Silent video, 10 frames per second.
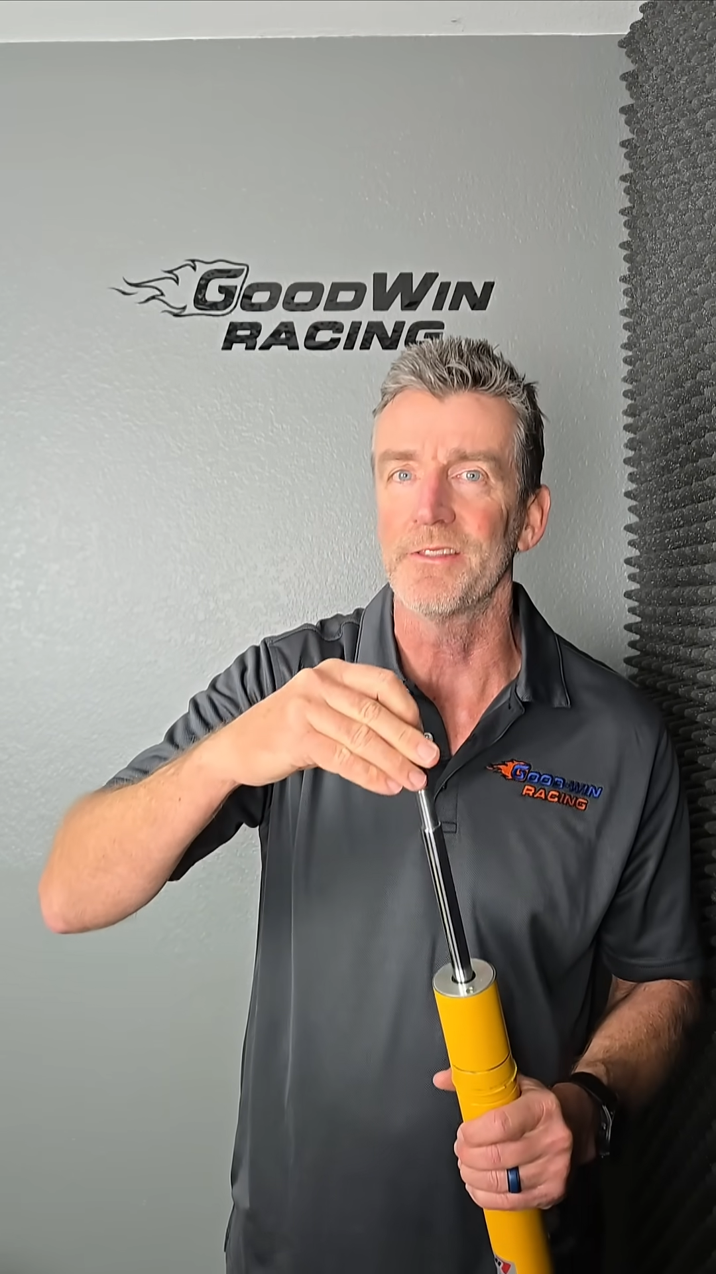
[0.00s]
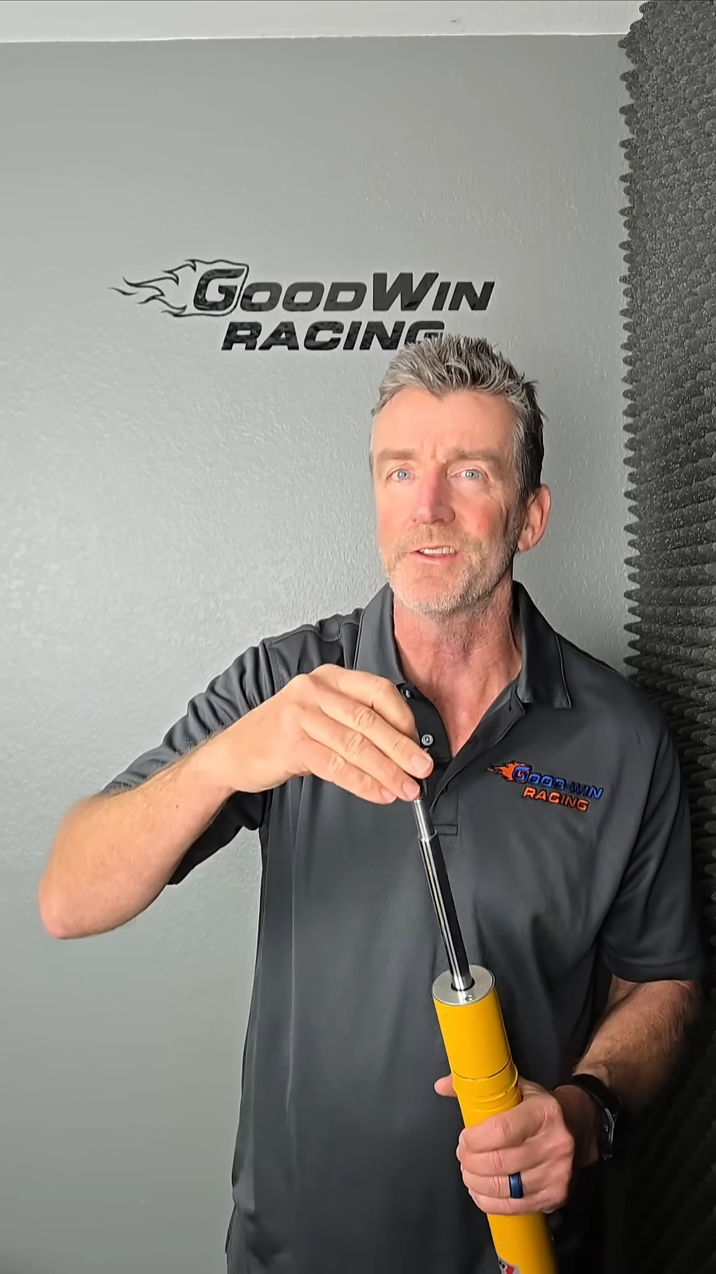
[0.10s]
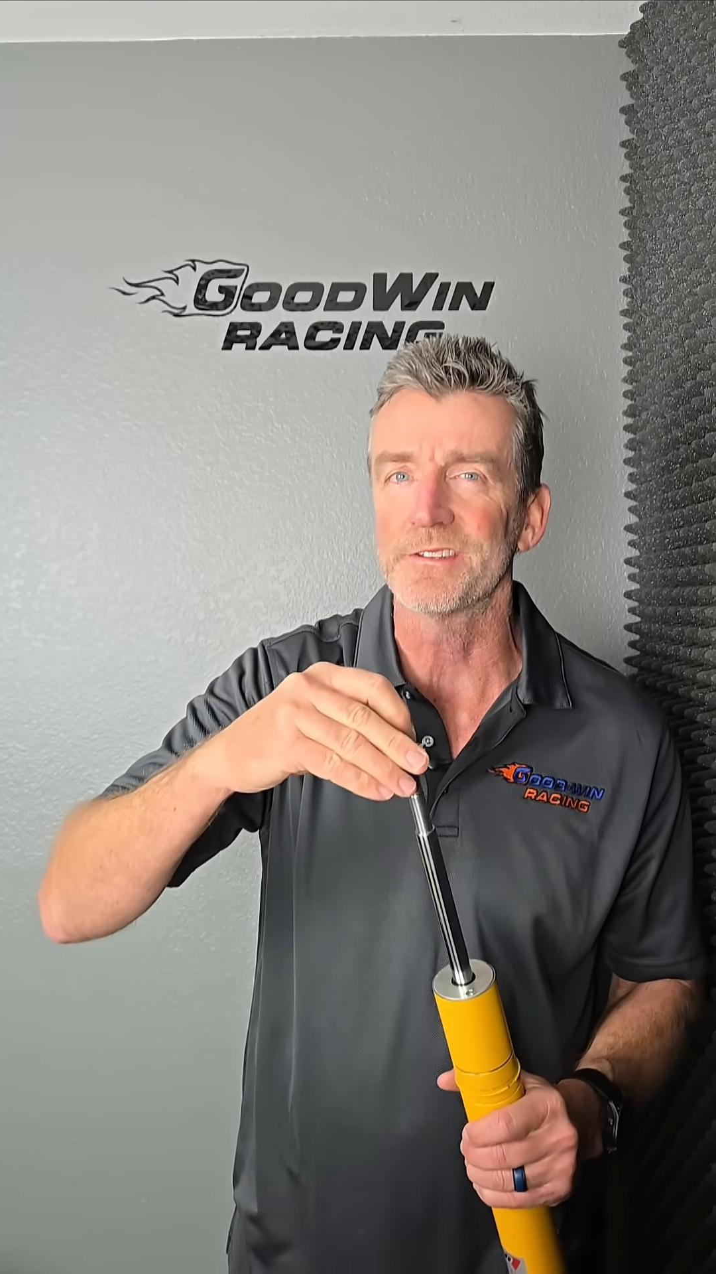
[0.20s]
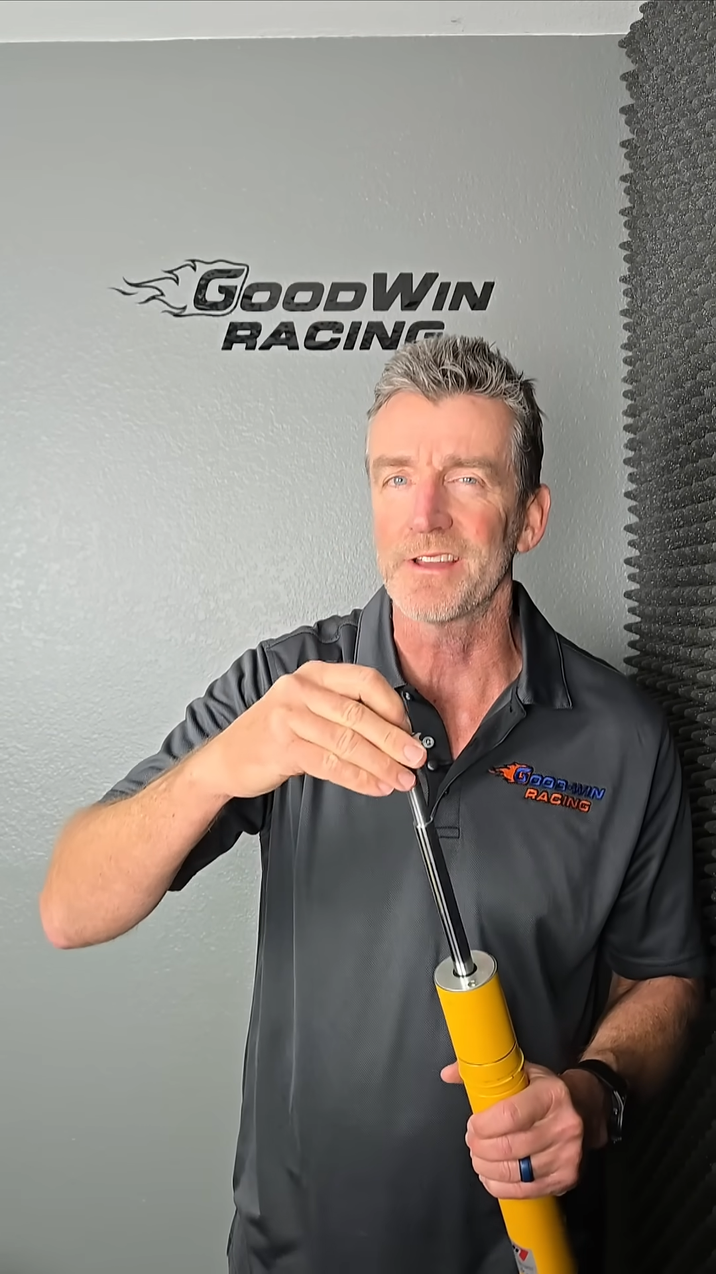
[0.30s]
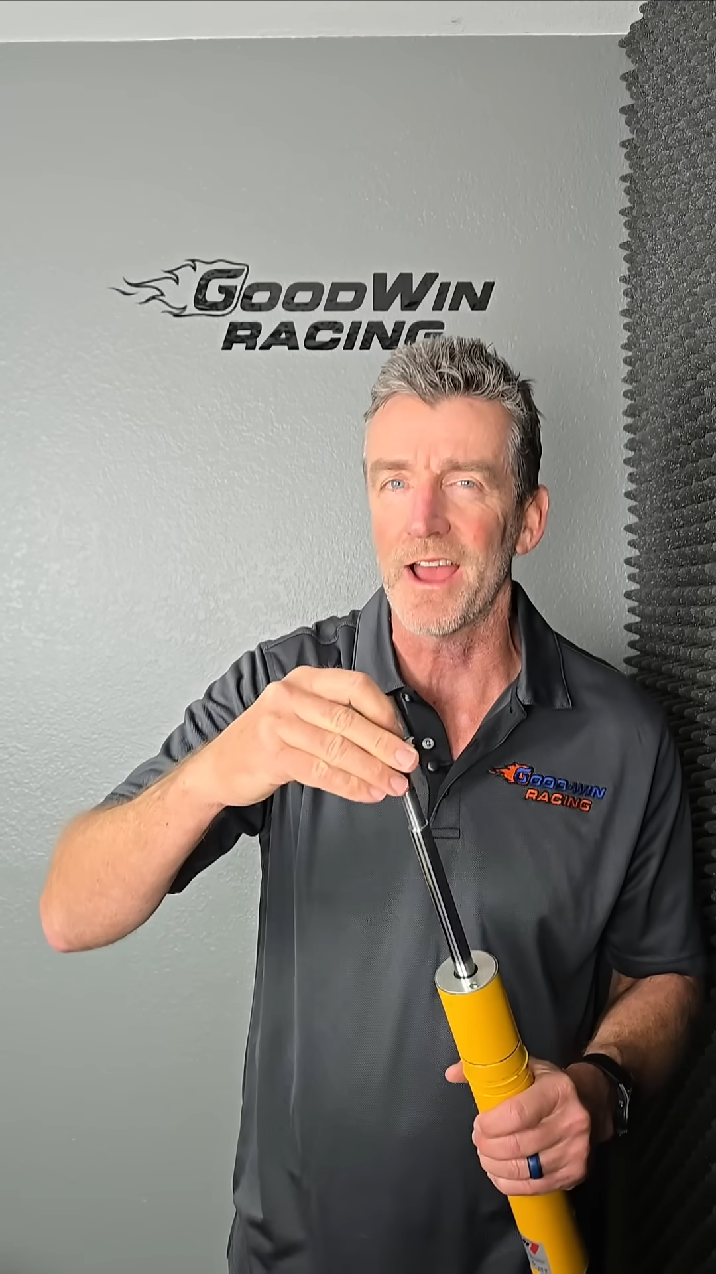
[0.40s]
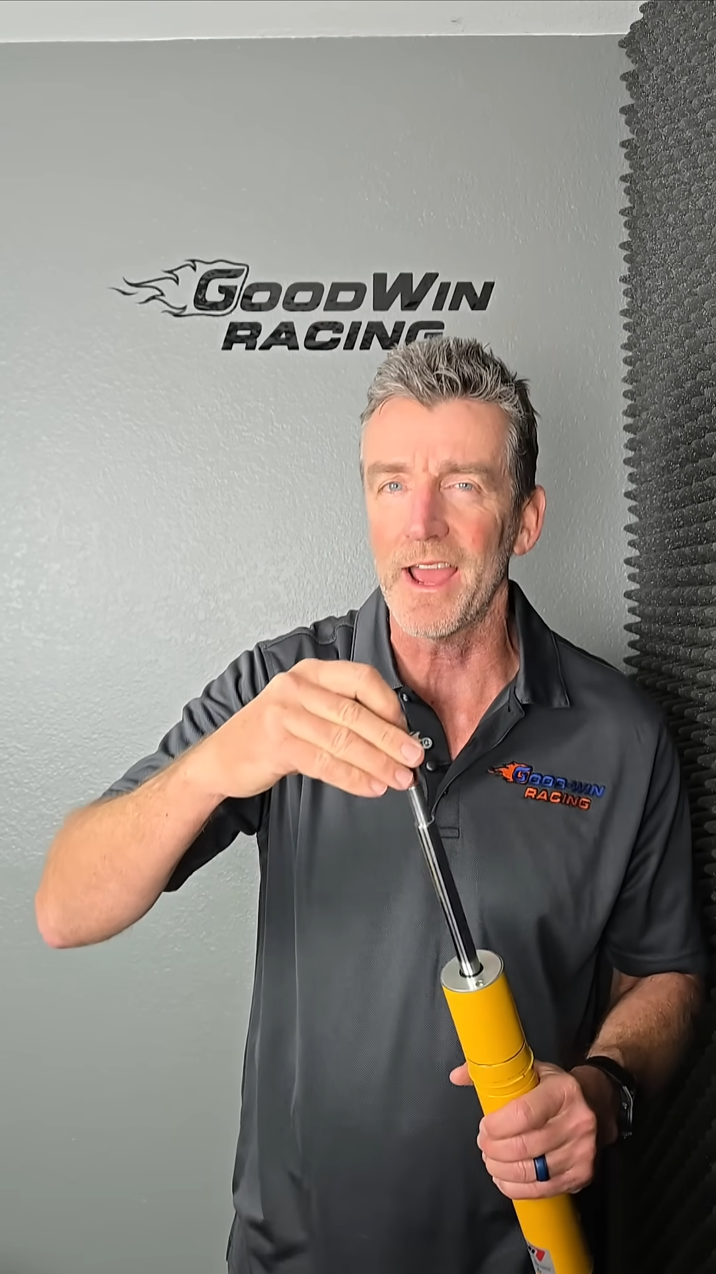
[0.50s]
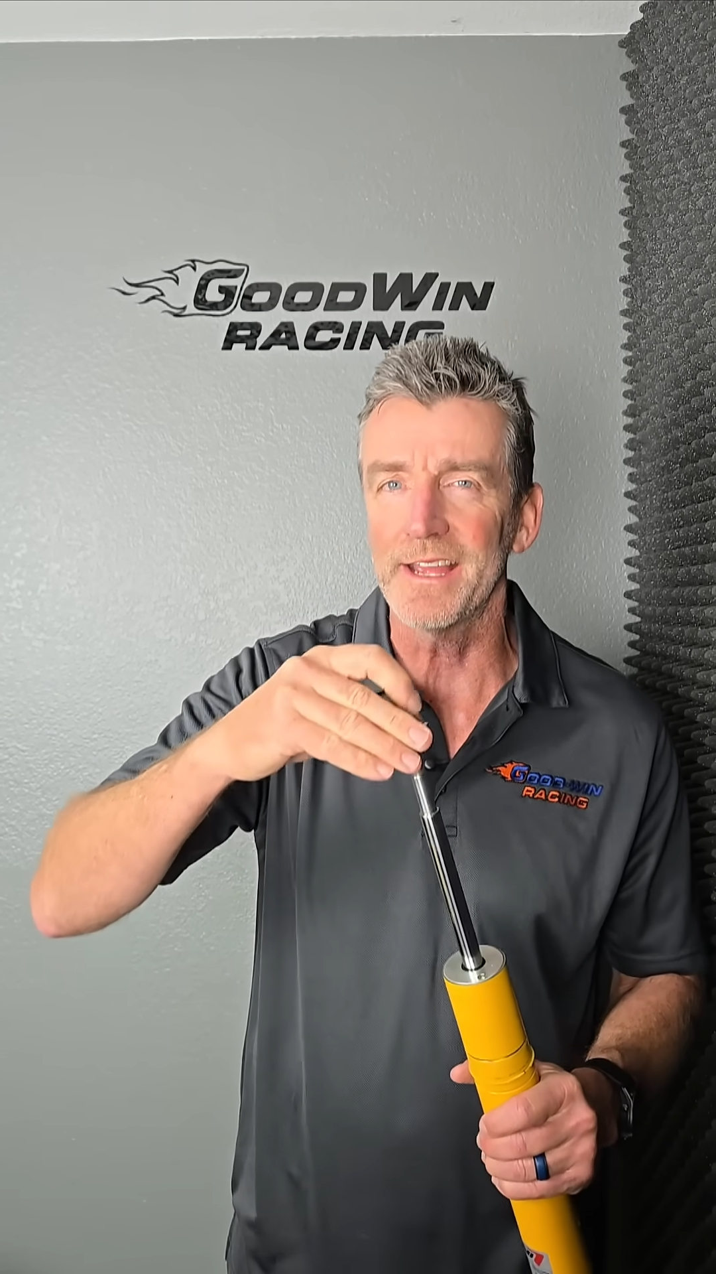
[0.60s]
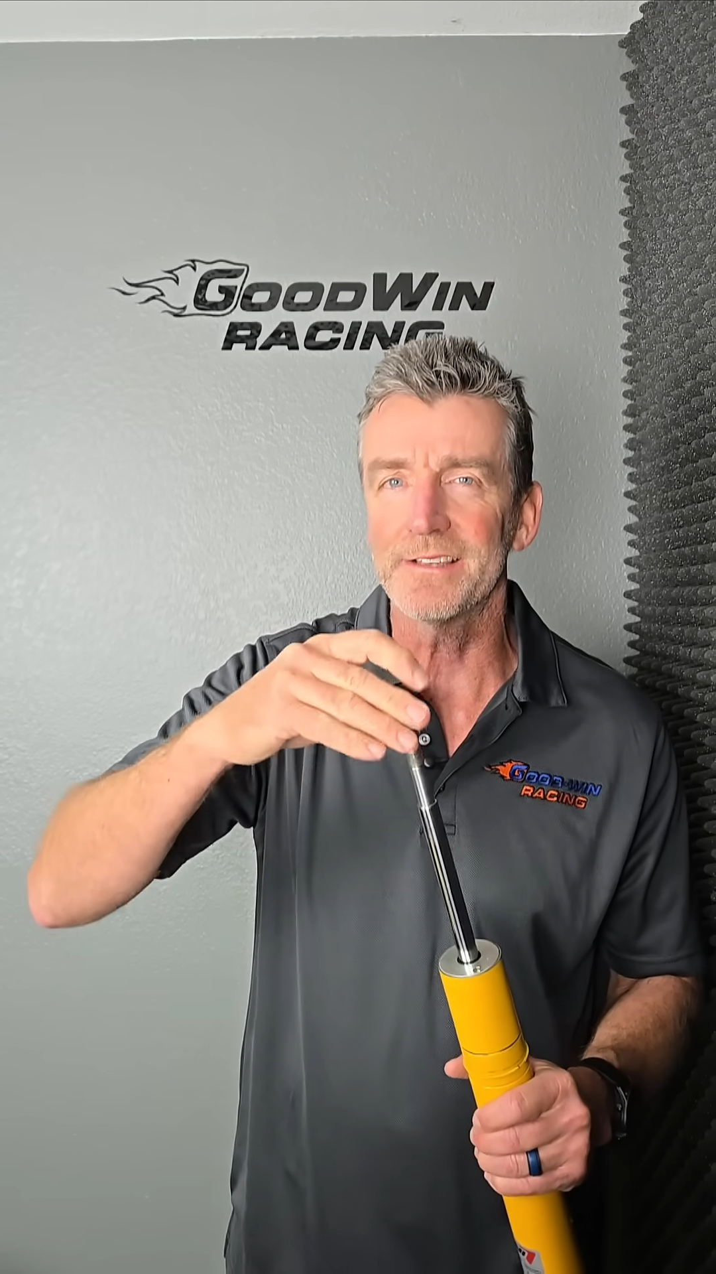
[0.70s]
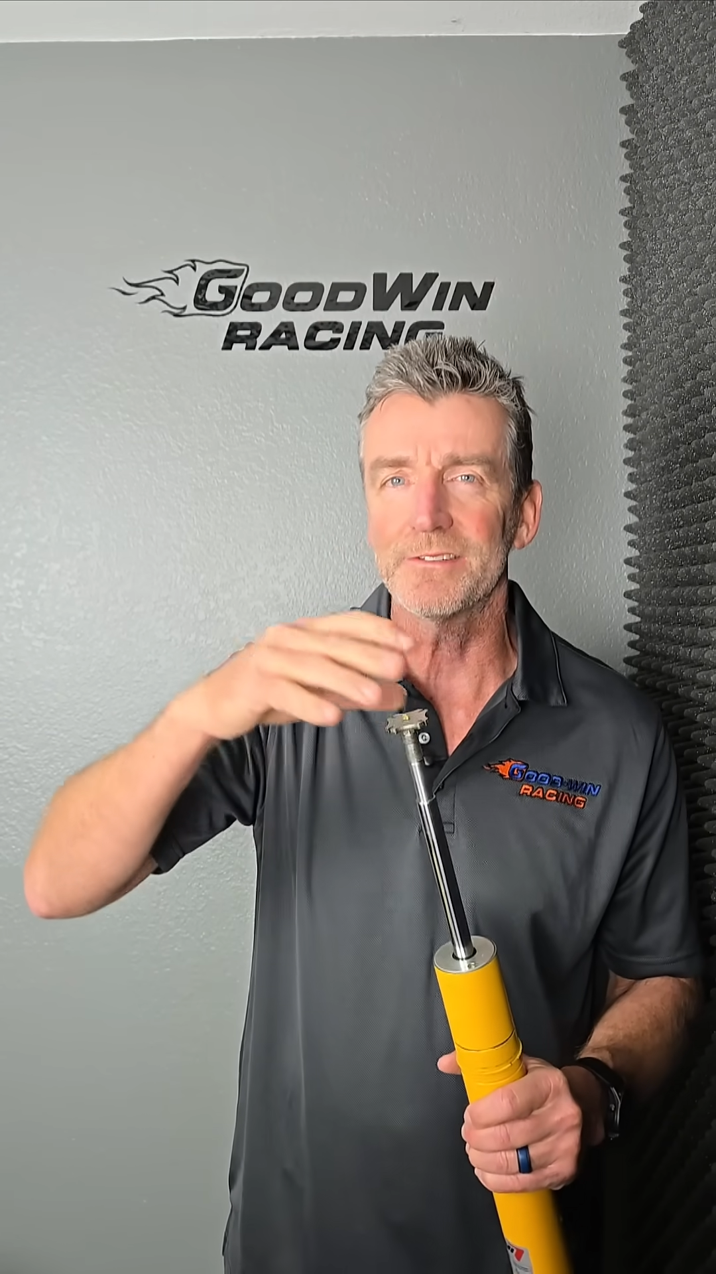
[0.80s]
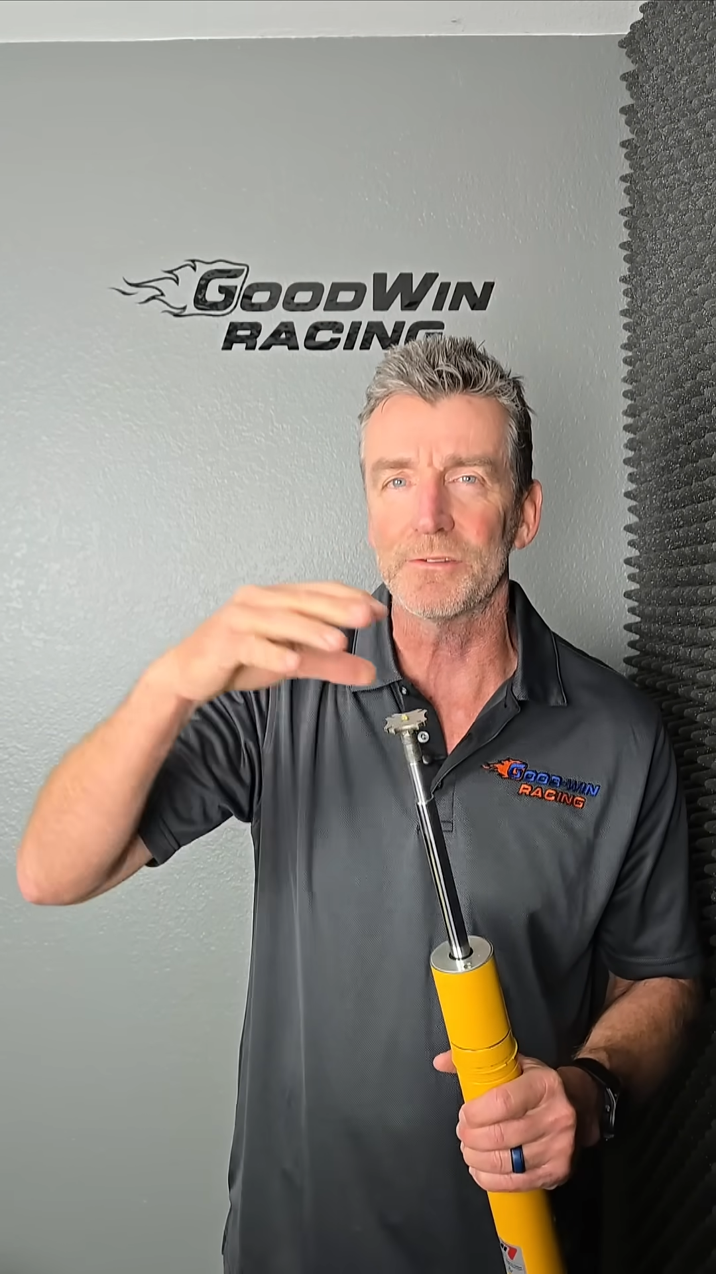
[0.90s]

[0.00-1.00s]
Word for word: in the tight